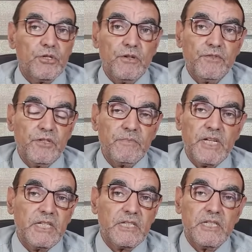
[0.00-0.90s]
of them
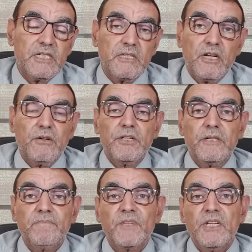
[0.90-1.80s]
can exist now
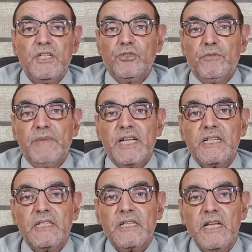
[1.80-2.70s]
in the
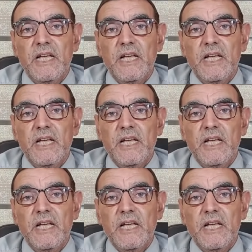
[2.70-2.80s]
market.